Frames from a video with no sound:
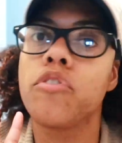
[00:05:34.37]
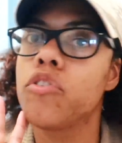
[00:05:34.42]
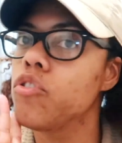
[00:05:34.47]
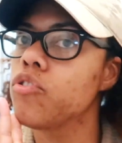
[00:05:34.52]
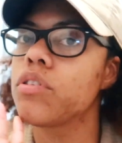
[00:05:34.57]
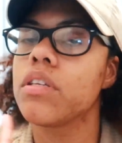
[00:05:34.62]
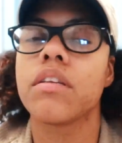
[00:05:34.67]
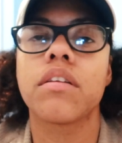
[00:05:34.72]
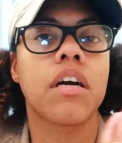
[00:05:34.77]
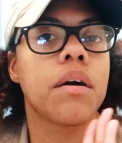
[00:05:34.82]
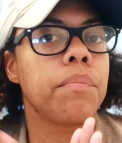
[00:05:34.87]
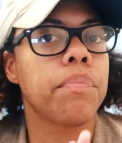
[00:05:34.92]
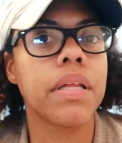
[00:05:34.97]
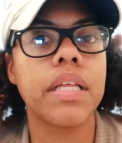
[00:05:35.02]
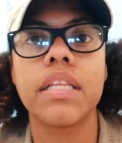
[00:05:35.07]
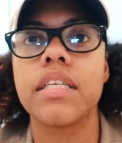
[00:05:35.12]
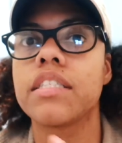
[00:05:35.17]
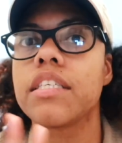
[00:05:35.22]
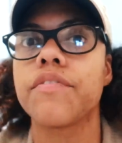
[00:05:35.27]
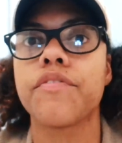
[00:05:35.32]
using a
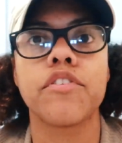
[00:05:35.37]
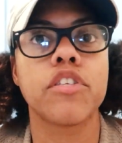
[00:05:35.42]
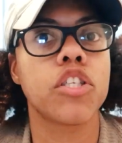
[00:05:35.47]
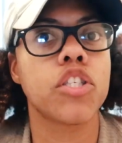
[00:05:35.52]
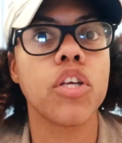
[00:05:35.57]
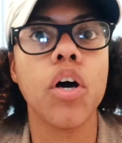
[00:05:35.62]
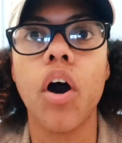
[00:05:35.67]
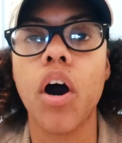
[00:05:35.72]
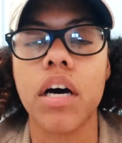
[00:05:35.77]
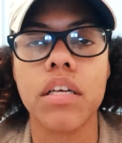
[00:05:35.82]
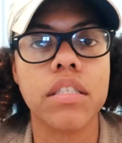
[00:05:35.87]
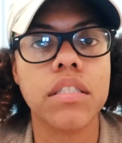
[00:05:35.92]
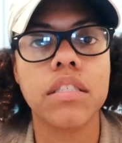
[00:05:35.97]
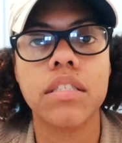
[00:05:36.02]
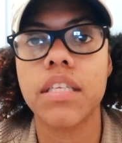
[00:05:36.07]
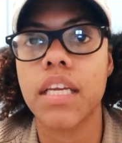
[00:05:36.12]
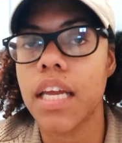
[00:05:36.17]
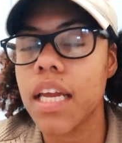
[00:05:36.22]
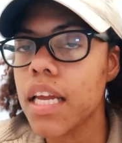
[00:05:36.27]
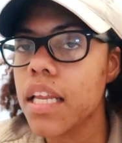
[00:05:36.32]
completely different sauce,
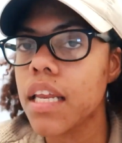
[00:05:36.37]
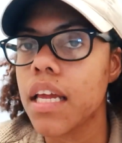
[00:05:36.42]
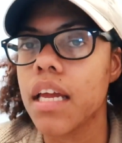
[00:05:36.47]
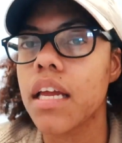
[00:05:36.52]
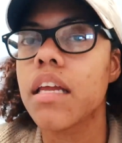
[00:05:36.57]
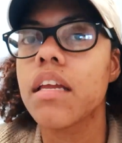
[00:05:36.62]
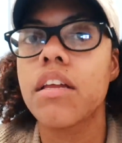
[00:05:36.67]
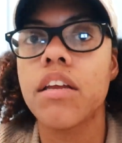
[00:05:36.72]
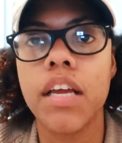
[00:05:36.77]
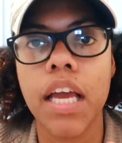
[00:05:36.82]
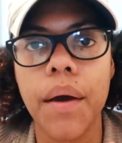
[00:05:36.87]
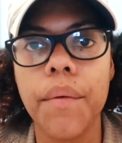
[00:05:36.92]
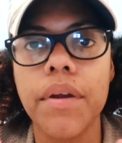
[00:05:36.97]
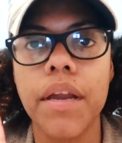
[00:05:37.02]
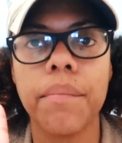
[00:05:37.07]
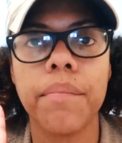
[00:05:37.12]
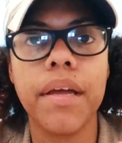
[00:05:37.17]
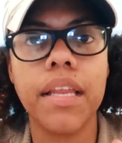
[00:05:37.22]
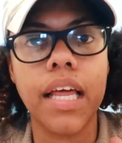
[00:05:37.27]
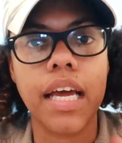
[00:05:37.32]
tahini. You get what
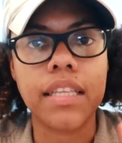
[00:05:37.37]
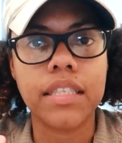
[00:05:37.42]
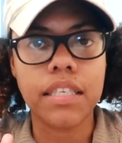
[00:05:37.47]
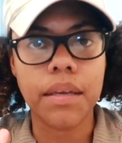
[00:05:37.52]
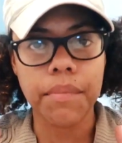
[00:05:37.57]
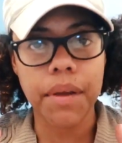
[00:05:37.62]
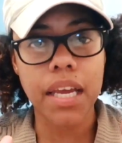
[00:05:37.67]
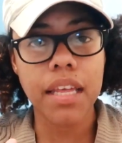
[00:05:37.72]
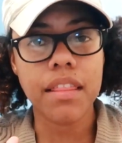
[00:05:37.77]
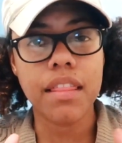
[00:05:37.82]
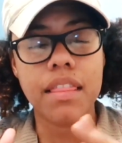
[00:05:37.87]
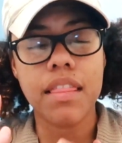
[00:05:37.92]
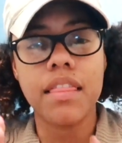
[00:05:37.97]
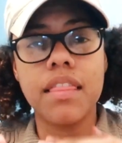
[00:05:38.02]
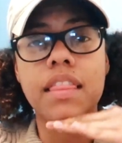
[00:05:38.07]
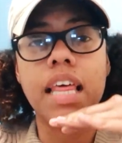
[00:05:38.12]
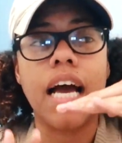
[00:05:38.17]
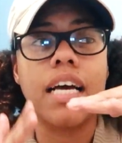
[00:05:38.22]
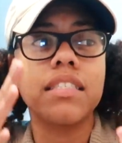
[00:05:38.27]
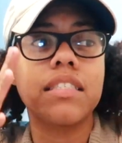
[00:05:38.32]
I mean? Like, to me,
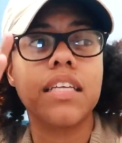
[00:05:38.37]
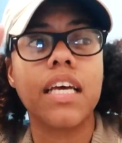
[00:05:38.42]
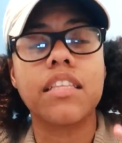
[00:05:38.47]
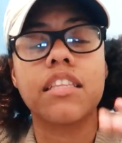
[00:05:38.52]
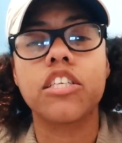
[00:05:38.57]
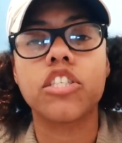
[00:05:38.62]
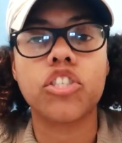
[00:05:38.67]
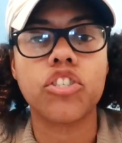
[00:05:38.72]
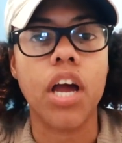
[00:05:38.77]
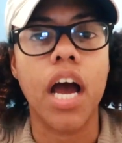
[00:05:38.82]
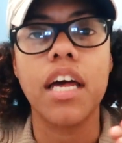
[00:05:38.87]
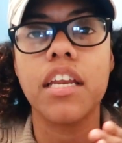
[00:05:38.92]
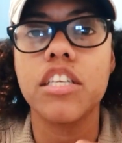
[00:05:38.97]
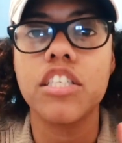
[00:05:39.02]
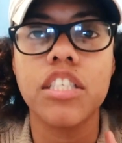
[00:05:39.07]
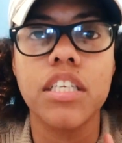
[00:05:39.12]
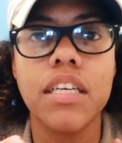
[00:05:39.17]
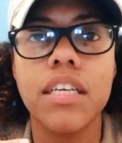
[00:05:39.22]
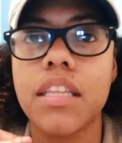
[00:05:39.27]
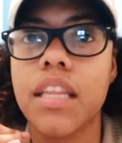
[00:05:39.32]
that's like the
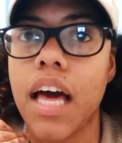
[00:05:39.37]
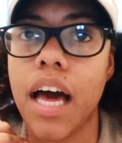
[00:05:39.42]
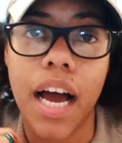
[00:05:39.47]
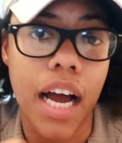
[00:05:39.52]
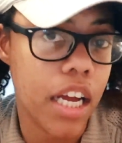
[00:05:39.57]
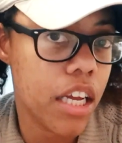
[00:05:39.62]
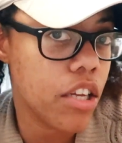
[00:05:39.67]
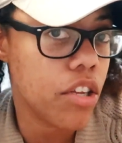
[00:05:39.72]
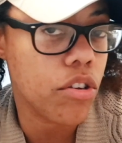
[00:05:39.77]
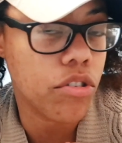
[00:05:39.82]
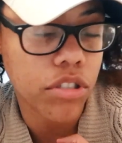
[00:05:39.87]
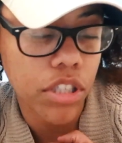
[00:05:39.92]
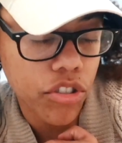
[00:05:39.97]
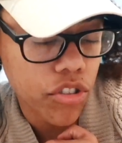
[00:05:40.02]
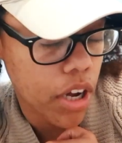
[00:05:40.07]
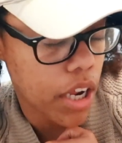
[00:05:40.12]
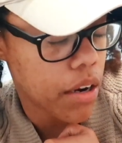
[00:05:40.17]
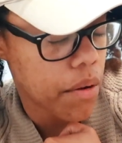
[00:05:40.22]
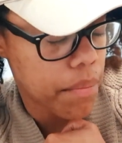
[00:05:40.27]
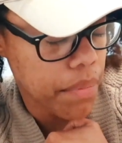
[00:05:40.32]
strategy that I usually
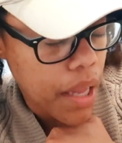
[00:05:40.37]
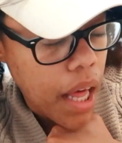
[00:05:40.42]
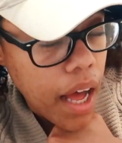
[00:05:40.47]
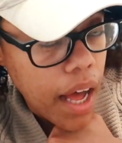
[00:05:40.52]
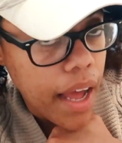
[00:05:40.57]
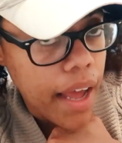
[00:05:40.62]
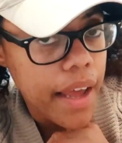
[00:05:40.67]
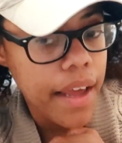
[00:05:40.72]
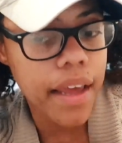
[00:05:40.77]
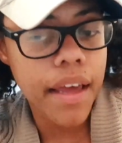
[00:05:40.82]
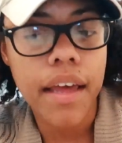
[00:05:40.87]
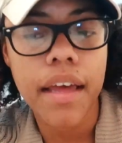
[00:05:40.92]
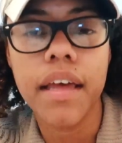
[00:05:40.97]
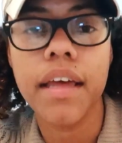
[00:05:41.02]
try to apply.